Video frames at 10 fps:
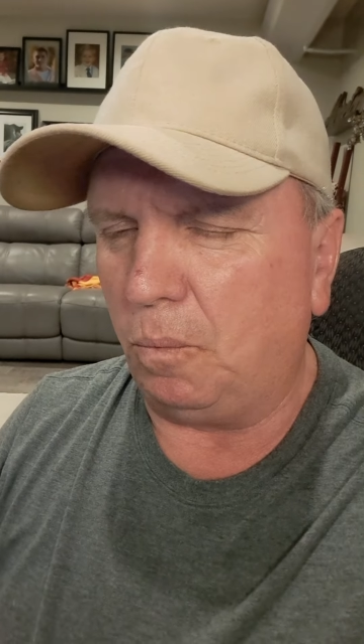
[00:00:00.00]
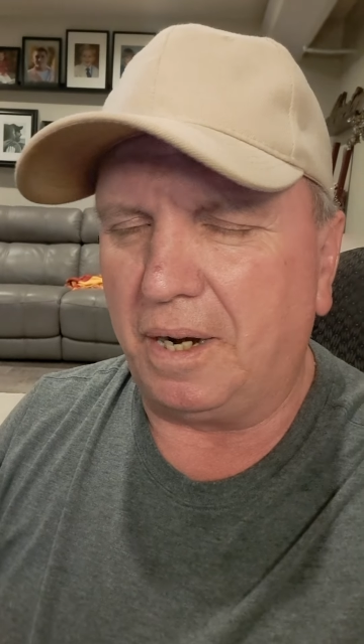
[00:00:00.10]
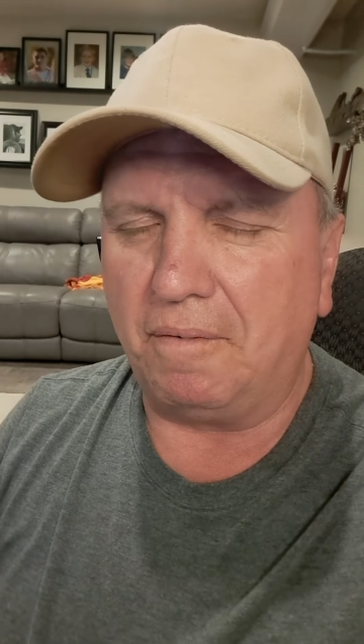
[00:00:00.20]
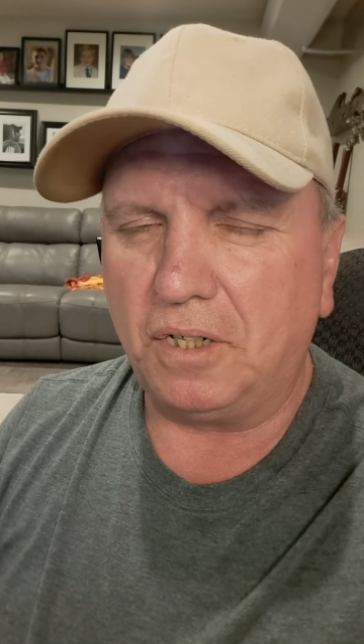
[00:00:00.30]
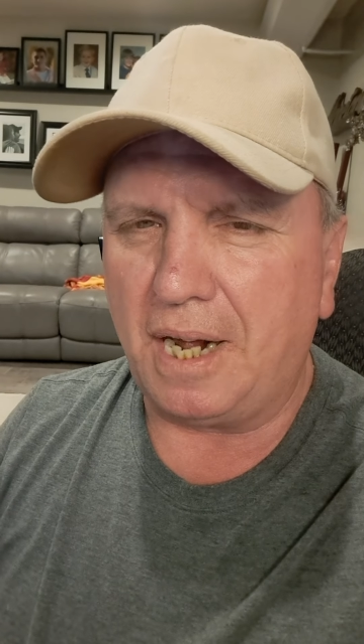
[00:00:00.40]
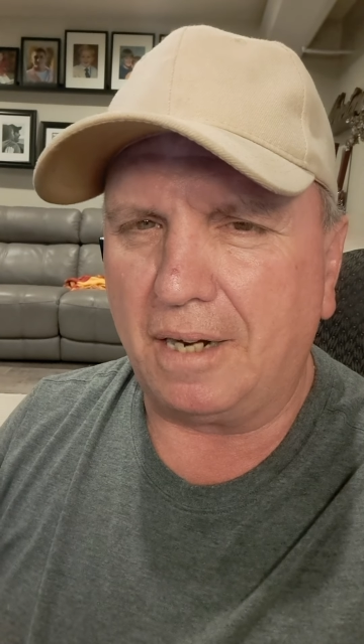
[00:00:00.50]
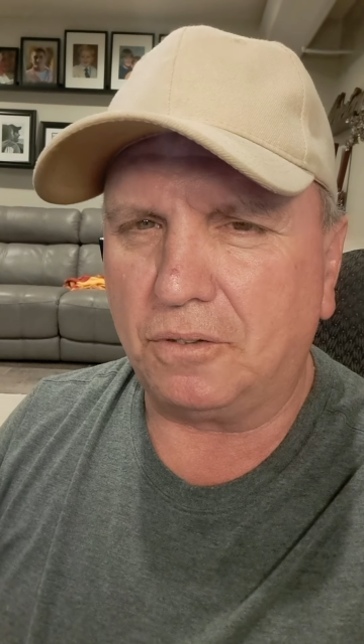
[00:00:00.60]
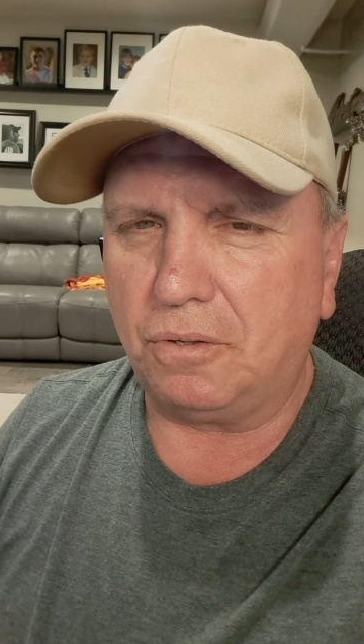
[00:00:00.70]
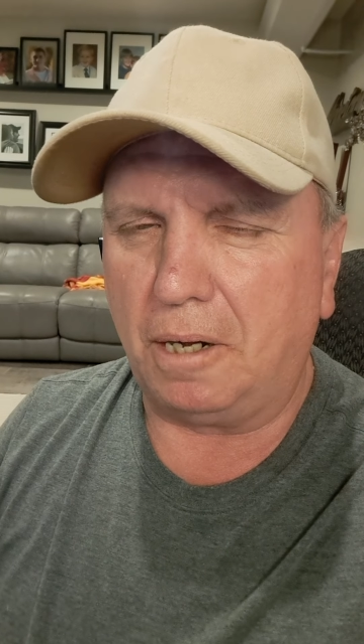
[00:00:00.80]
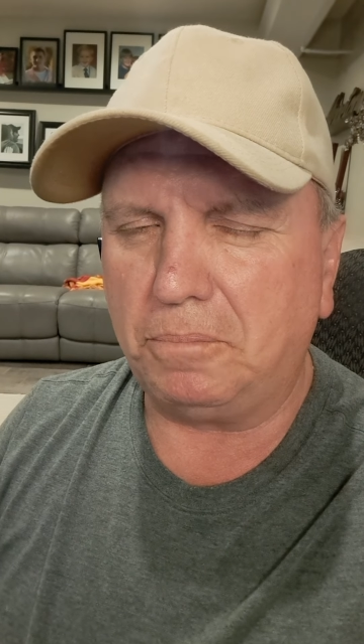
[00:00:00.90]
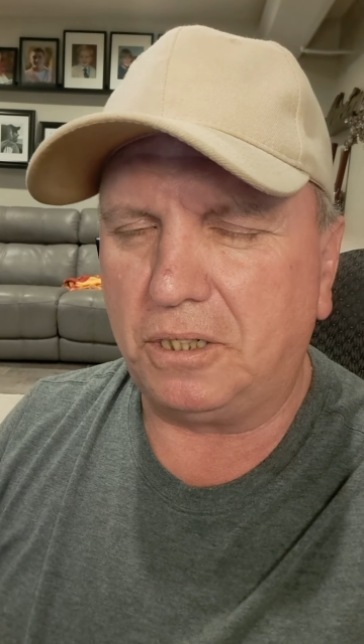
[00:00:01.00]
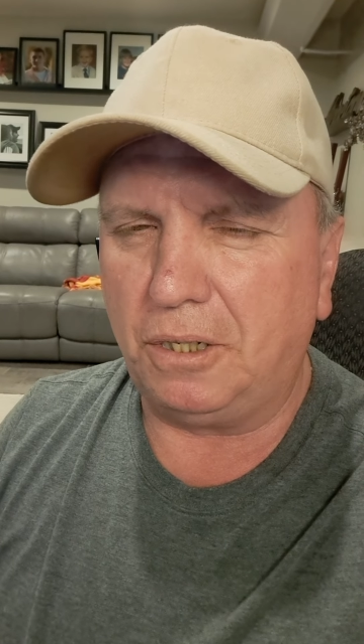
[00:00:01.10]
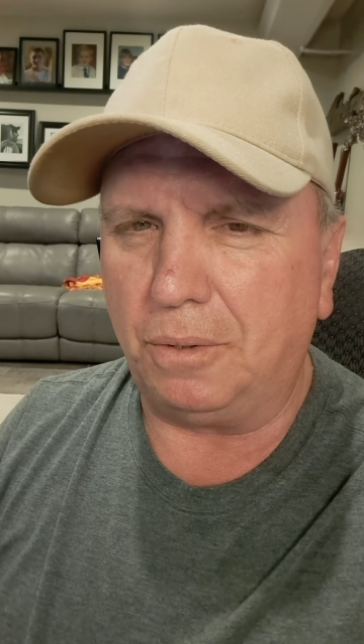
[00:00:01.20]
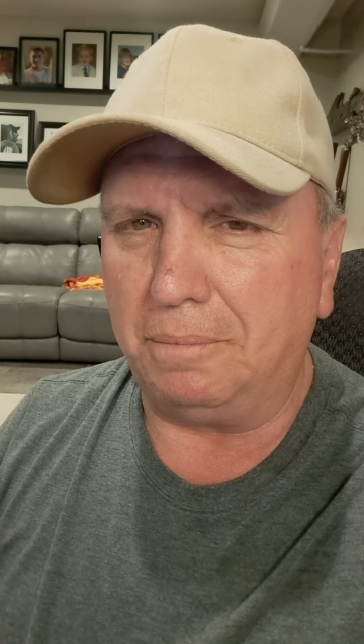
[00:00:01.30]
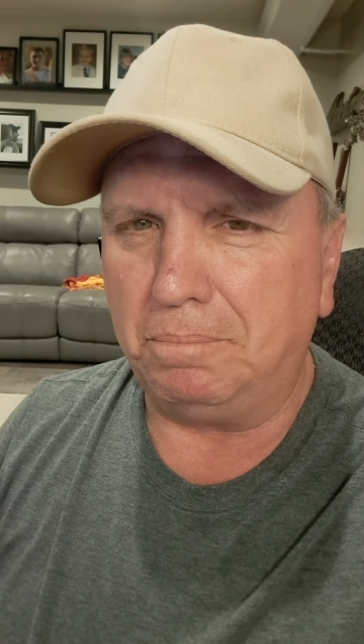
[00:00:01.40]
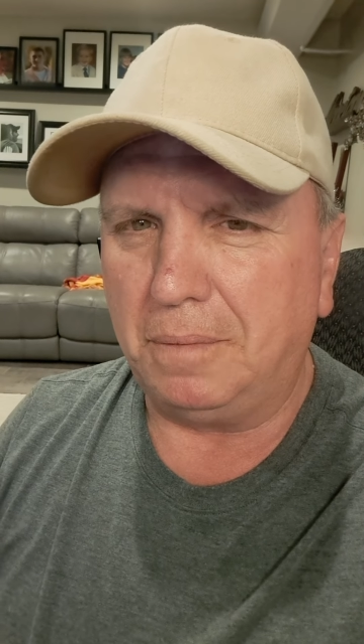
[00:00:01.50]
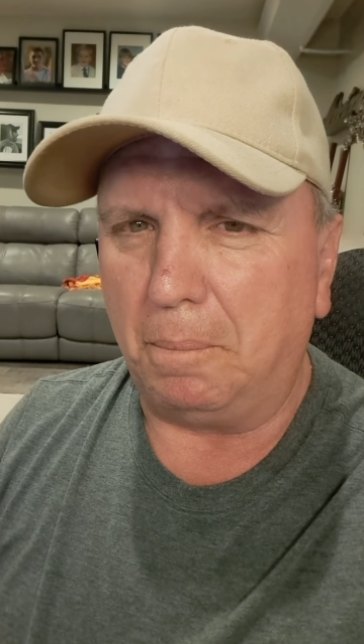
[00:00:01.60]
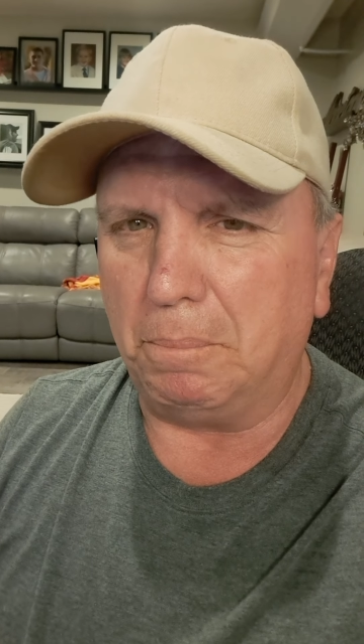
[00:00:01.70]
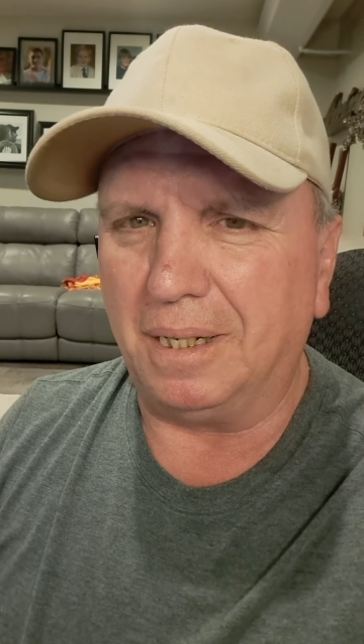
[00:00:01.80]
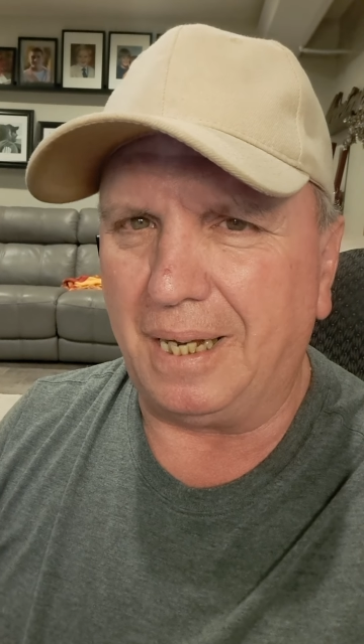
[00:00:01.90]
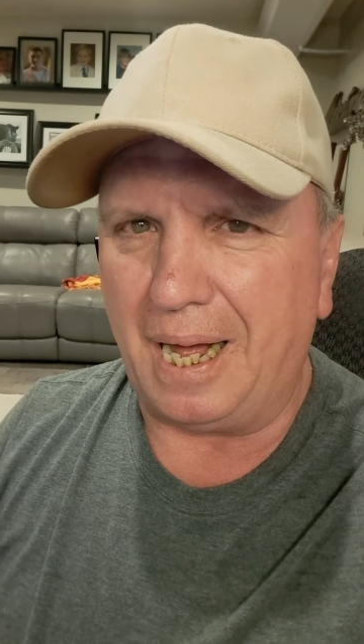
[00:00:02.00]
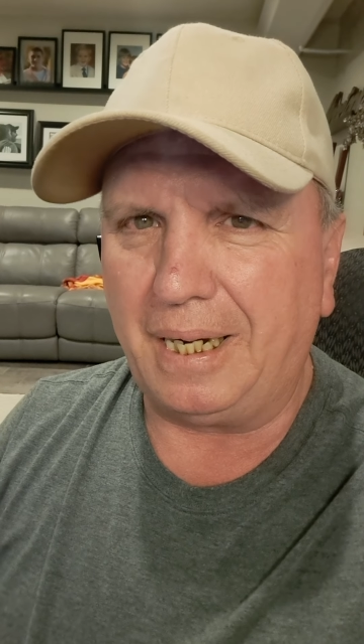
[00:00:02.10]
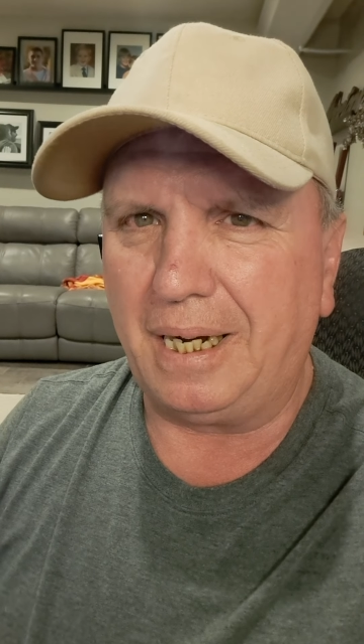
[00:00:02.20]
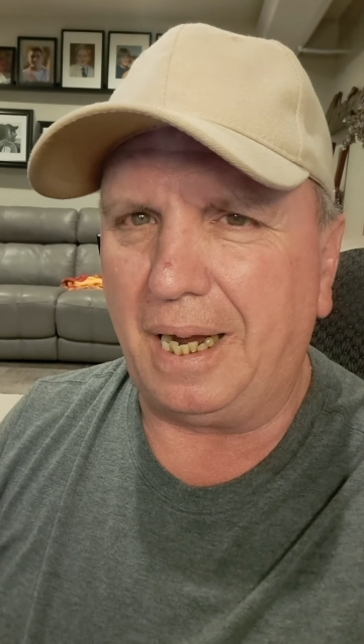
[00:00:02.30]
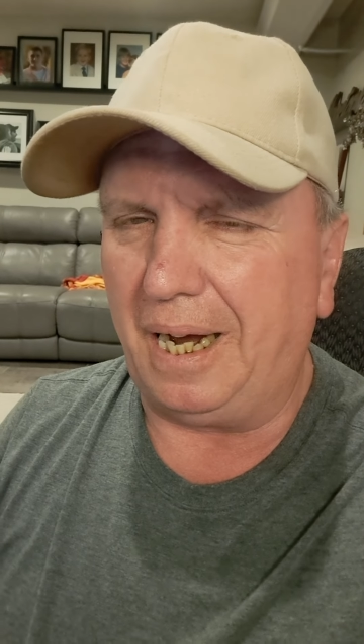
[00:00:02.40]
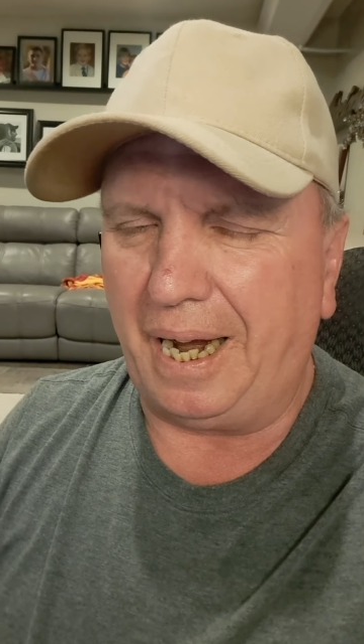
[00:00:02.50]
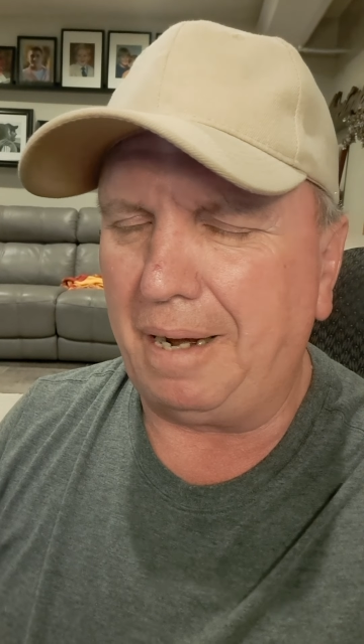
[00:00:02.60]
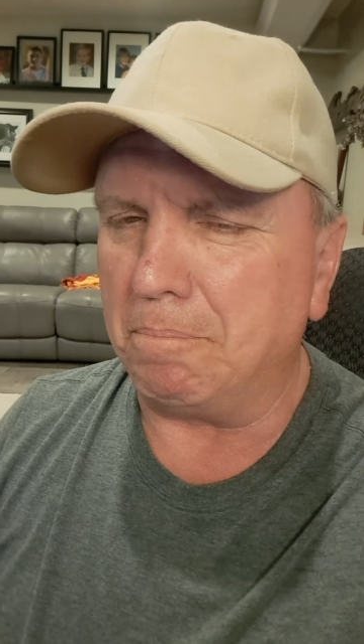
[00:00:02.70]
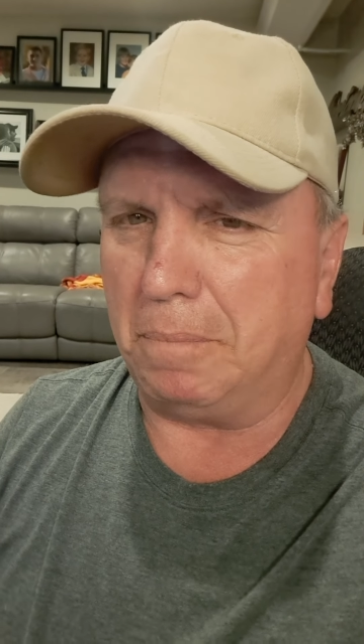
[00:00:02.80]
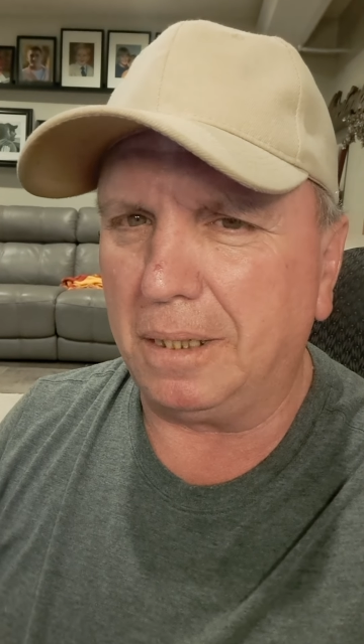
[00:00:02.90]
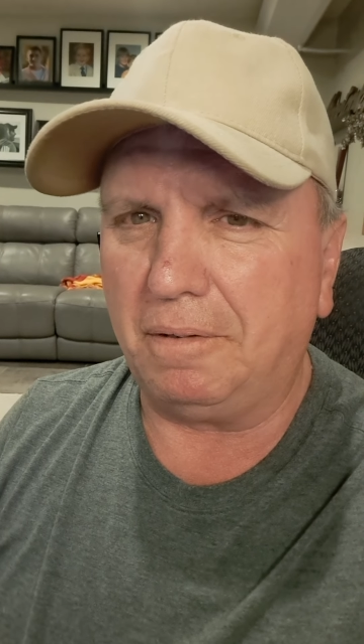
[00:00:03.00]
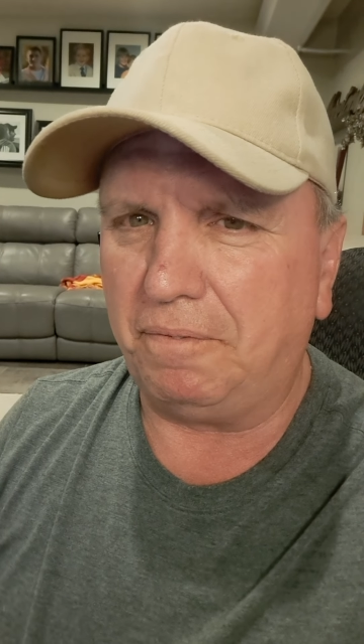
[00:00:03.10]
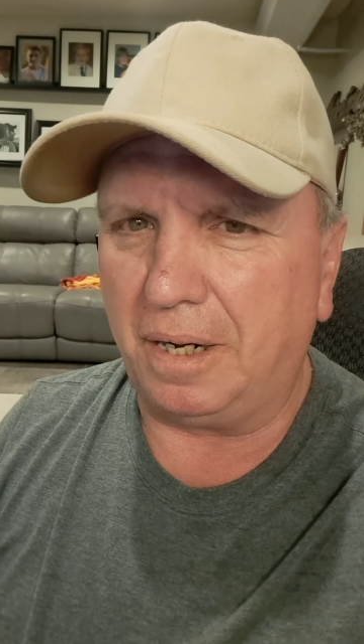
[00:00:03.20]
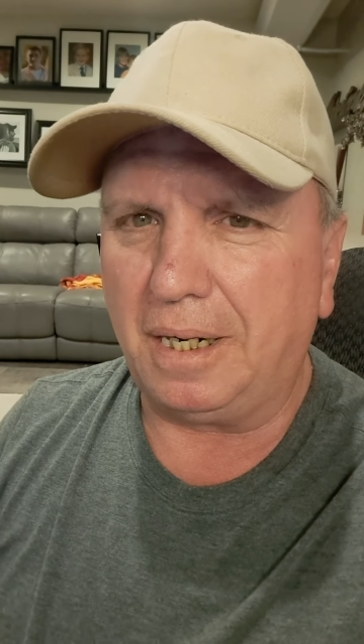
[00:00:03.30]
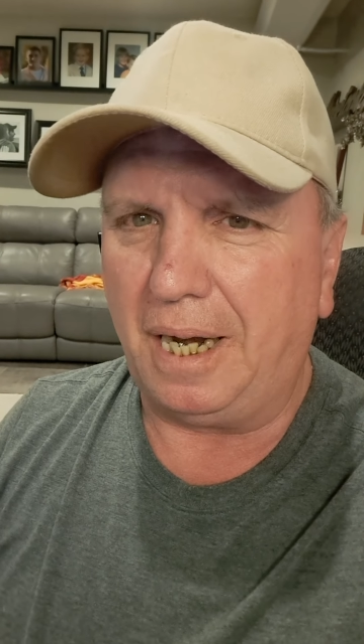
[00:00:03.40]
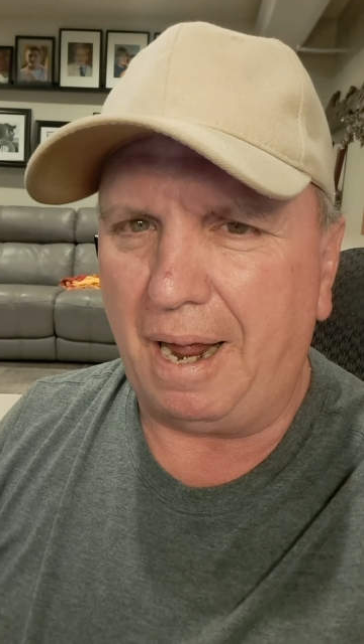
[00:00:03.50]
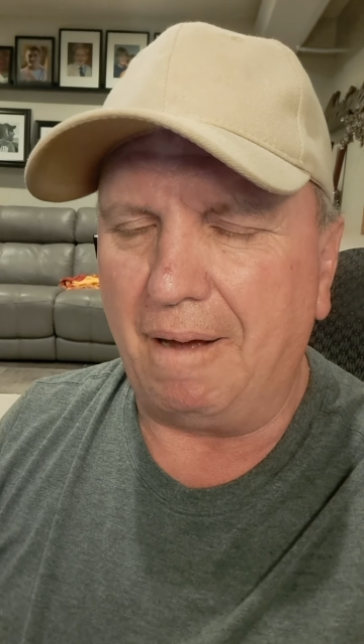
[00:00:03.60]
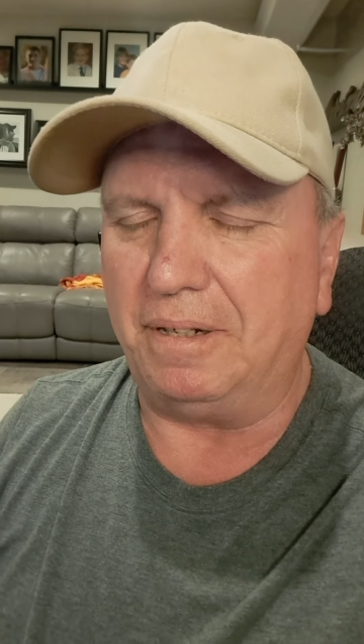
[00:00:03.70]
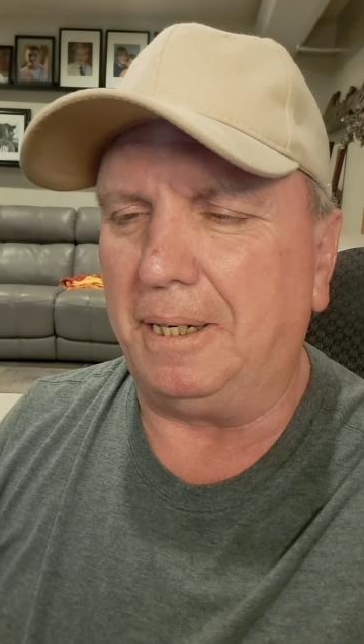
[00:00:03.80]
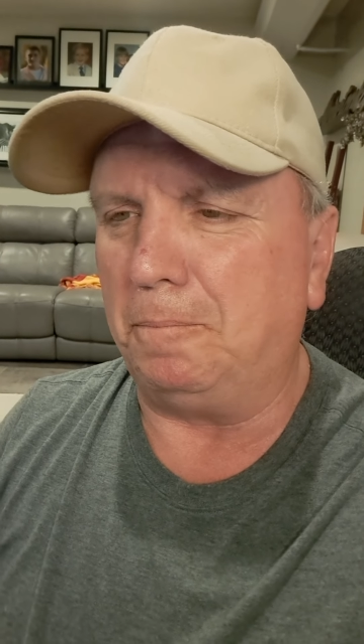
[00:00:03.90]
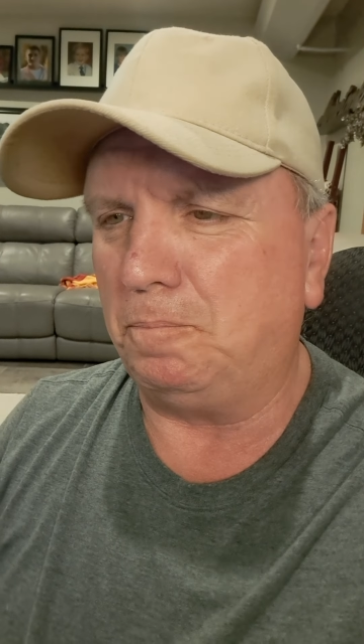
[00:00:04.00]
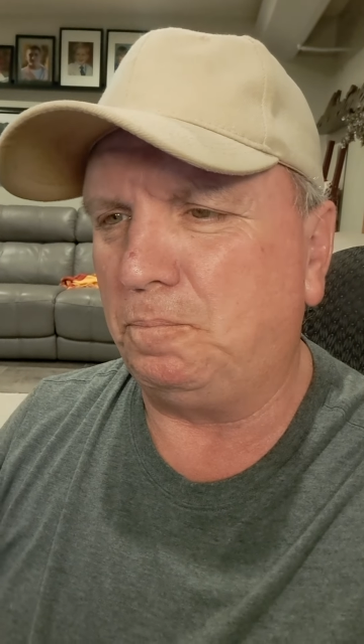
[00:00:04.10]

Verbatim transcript: Whatever Donald Trump's doing, Melania ain't motherfucking having it.